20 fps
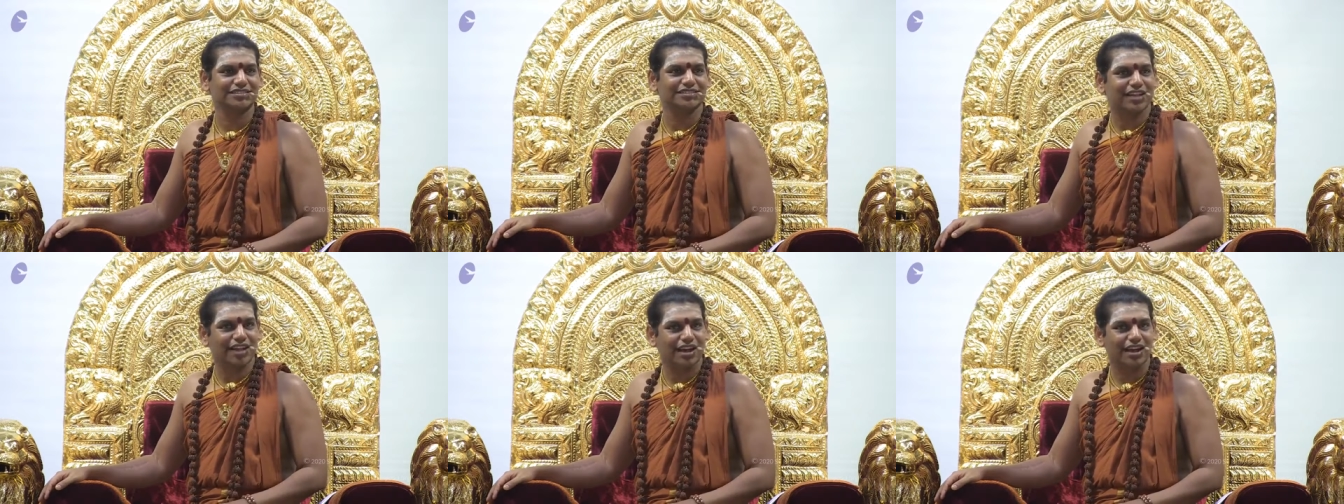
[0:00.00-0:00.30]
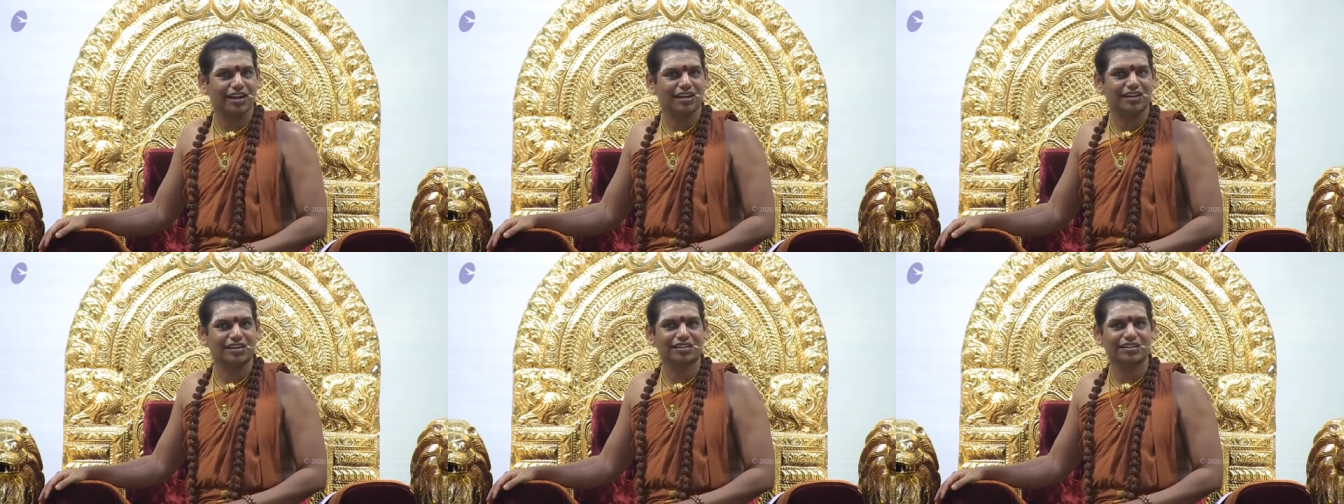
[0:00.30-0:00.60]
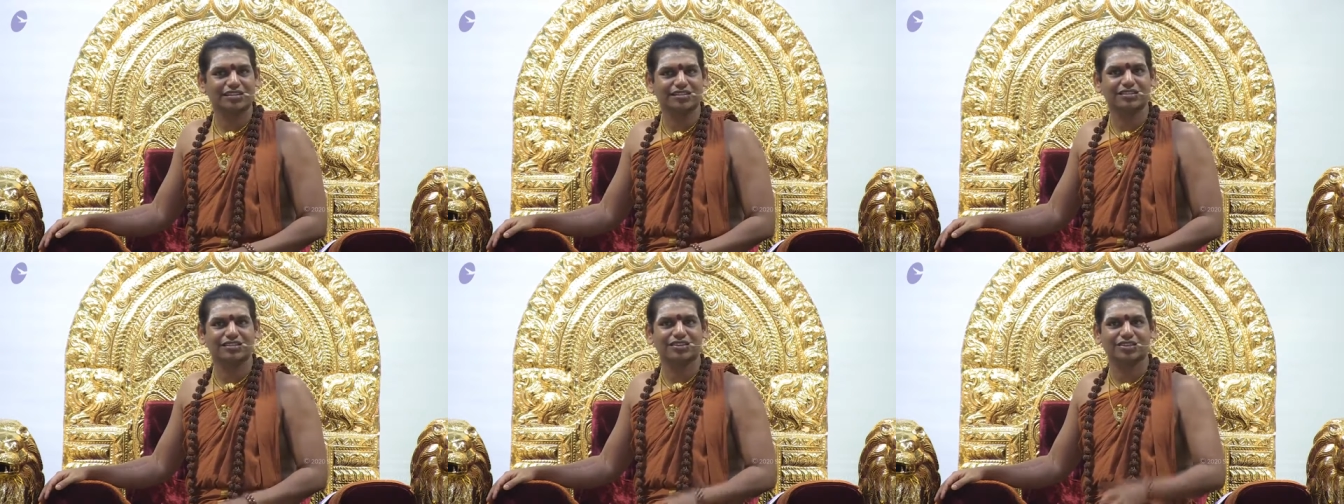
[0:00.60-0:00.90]
or
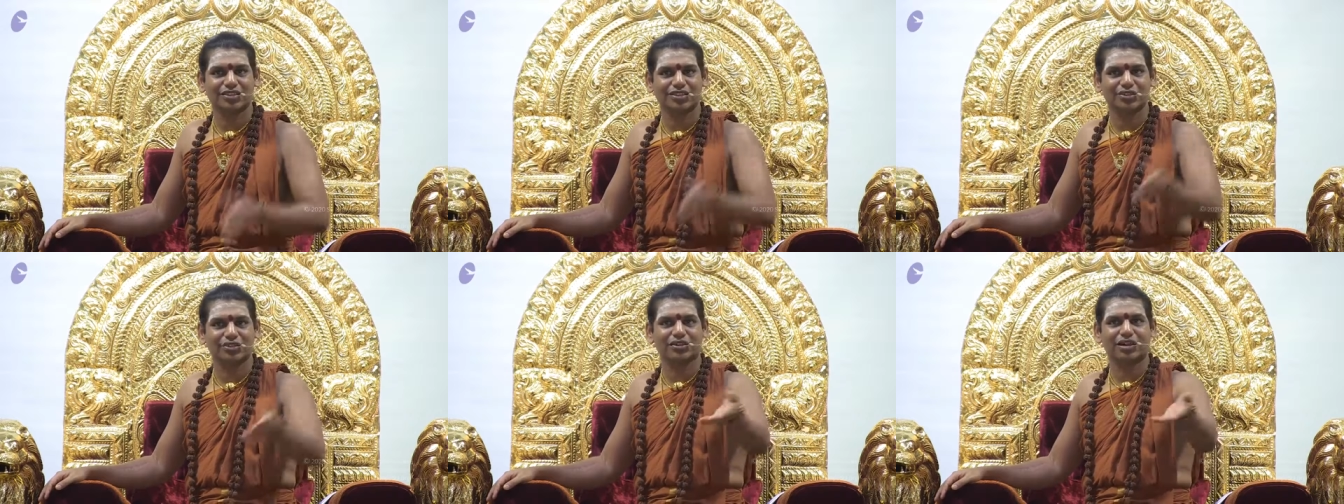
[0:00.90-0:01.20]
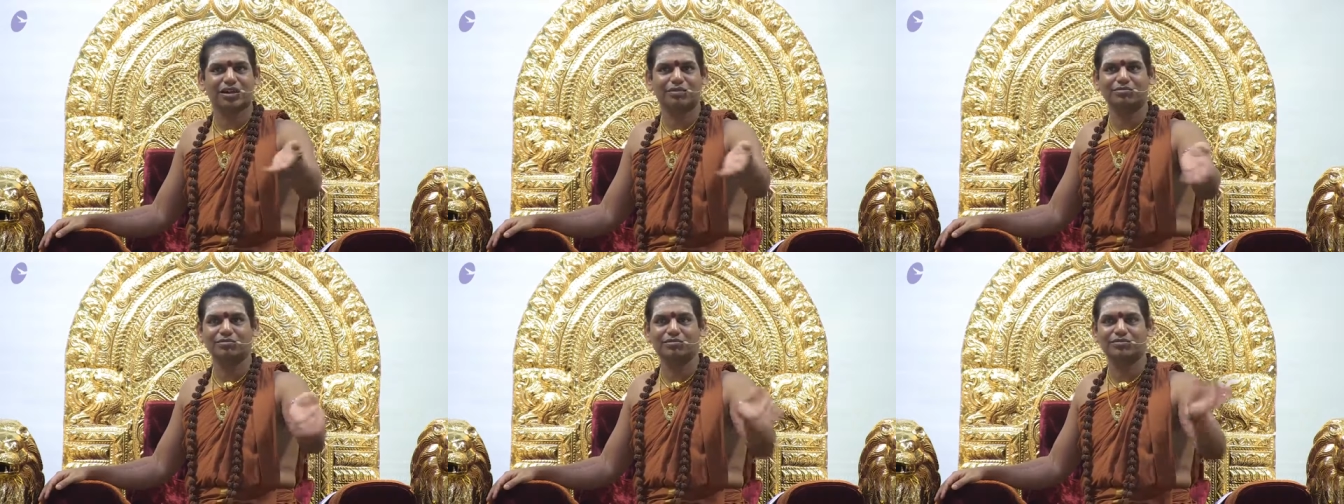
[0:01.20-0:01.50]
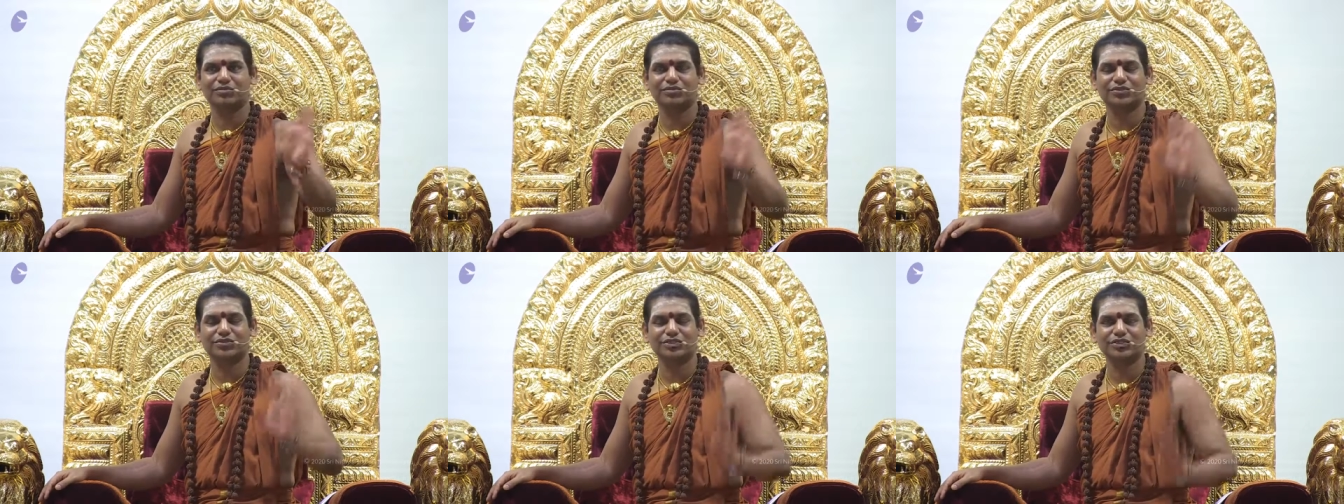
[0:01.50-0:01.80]
you come
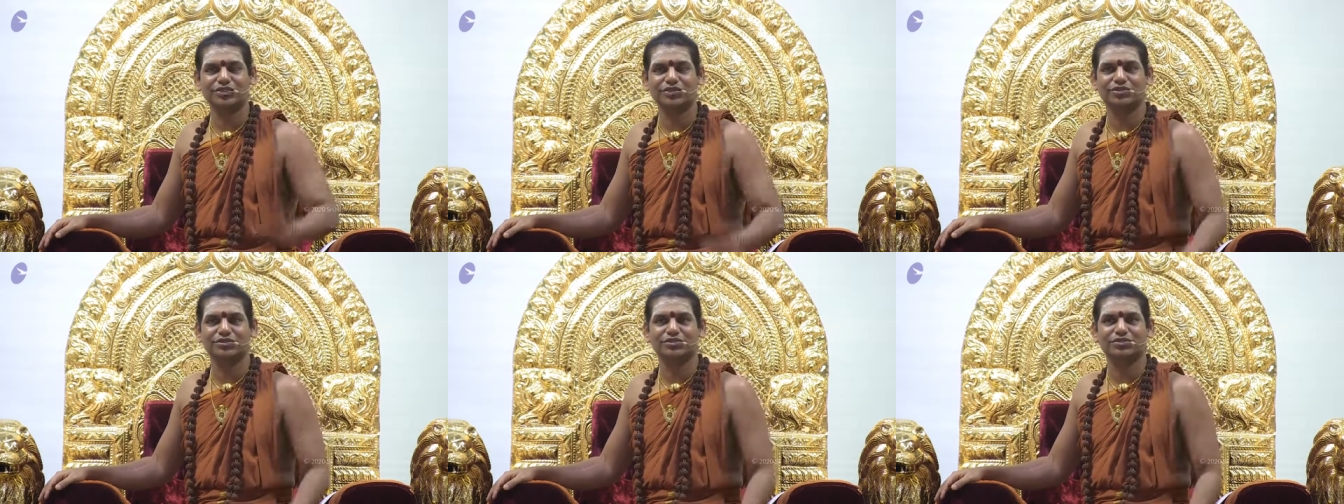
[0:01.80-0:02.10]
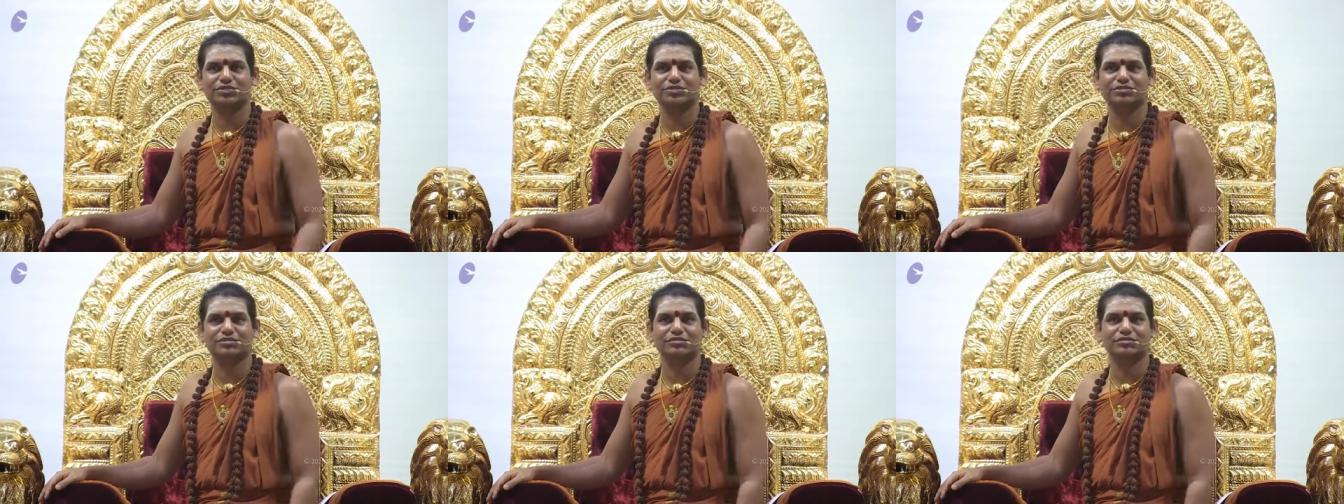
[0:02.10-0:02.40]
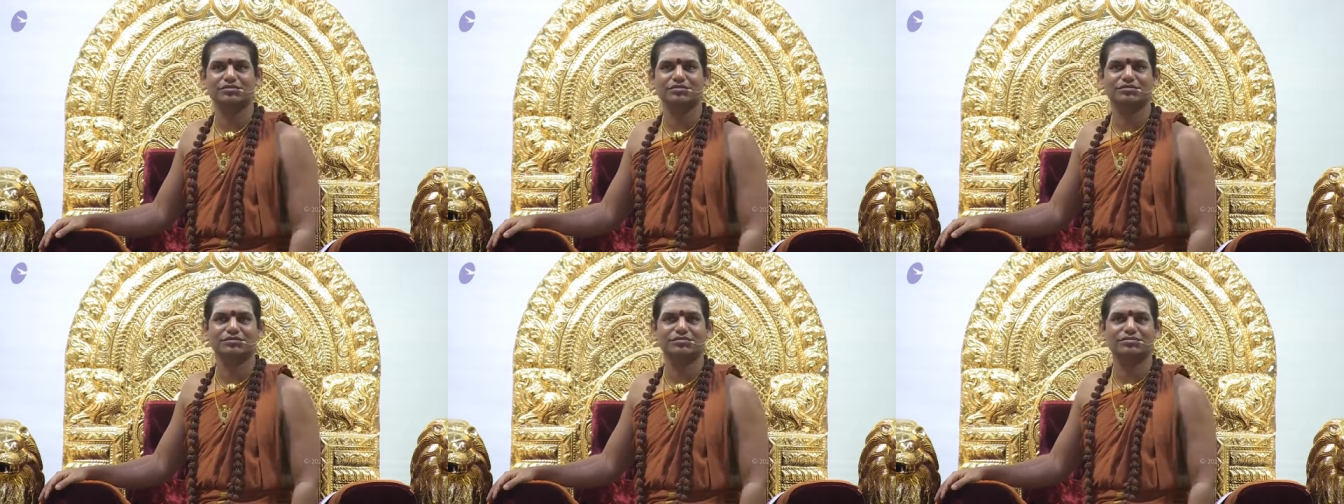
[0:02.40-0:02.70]
to
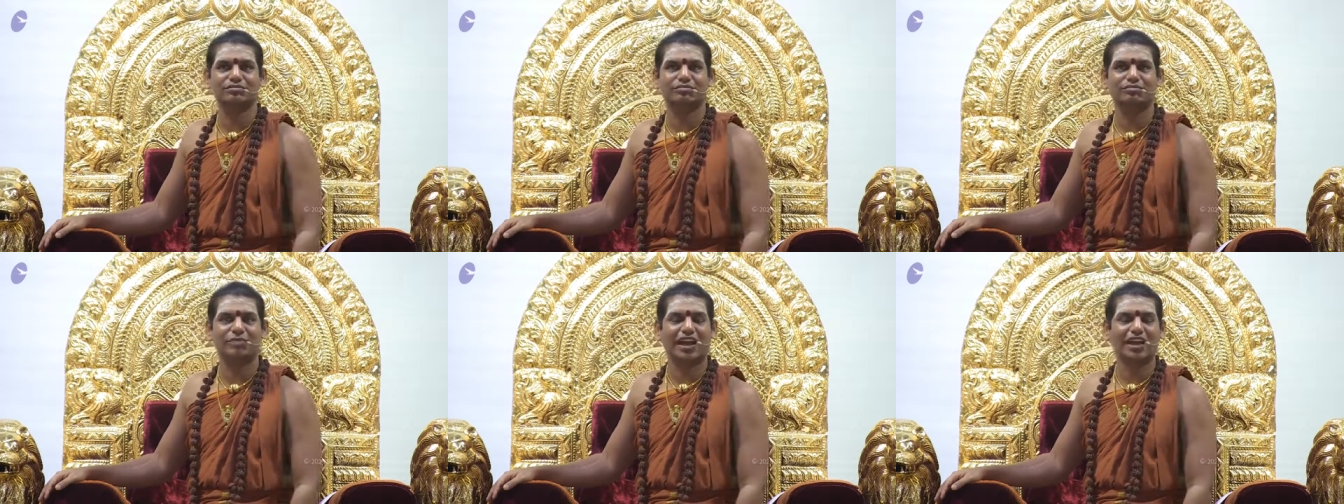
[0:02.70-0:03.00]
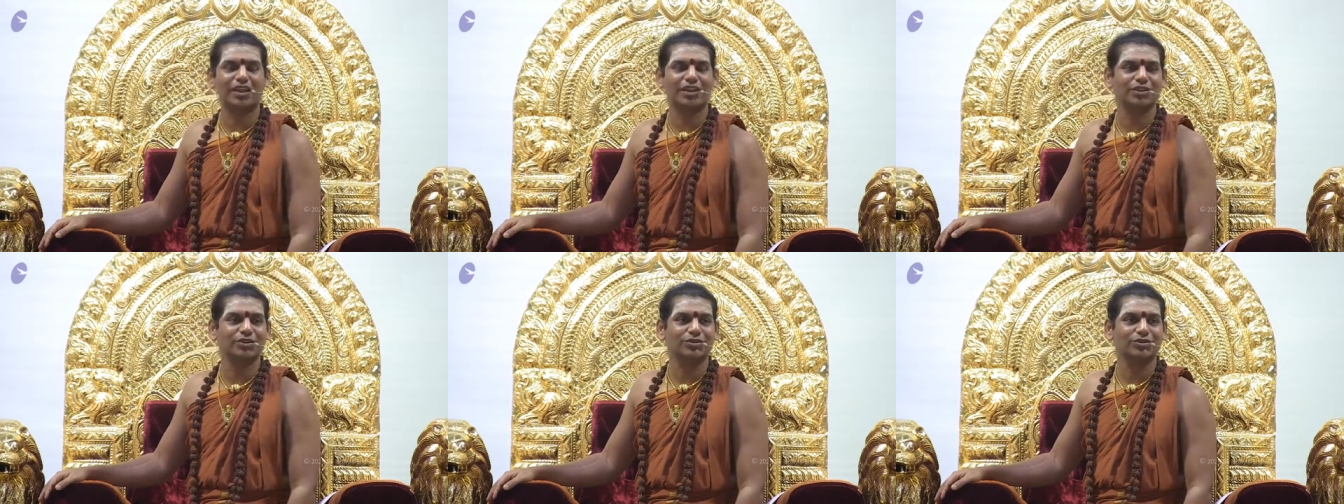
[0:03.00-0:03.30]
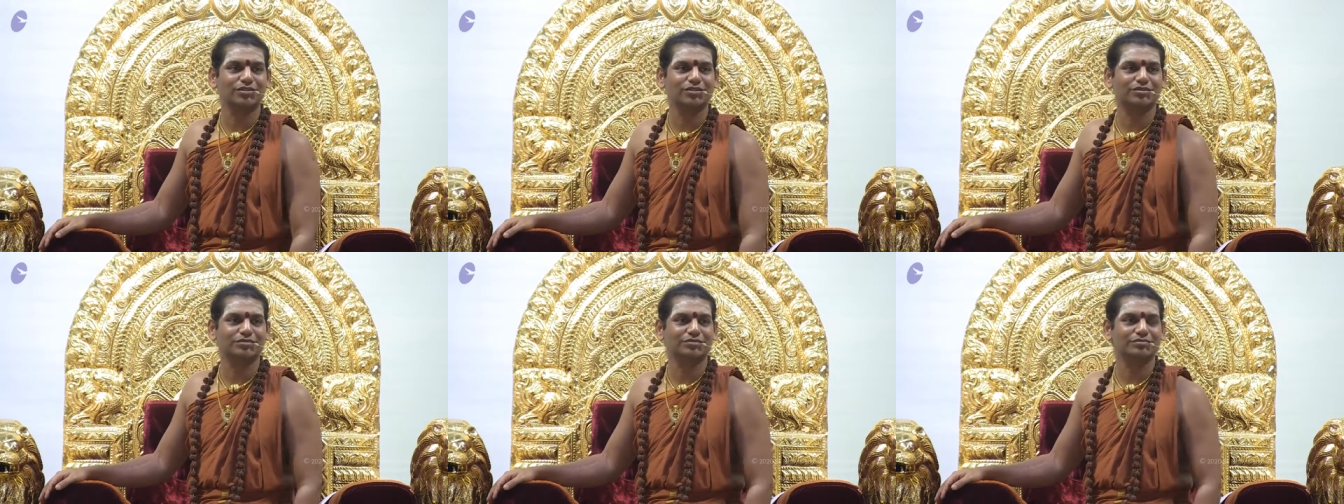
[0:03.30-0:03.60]
Bangalore,
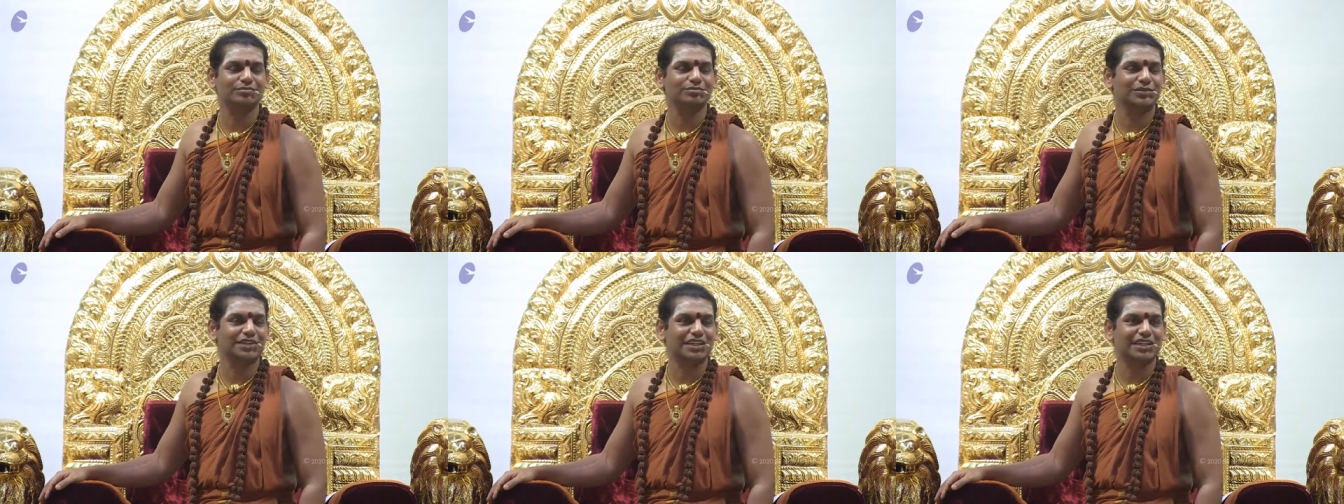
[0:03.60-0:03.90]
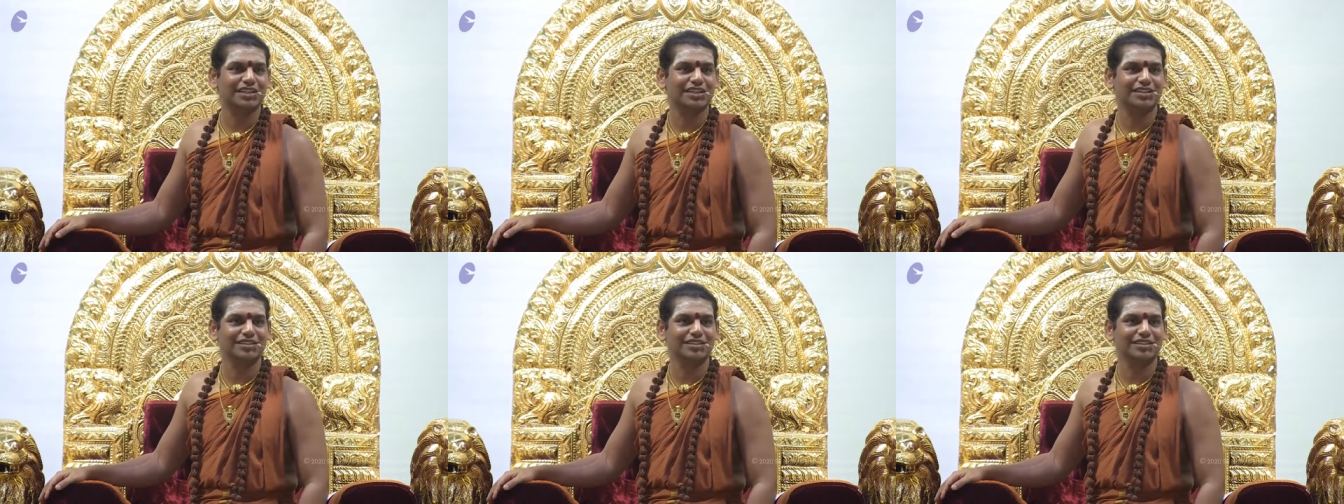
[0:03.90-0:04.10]
Bidadi.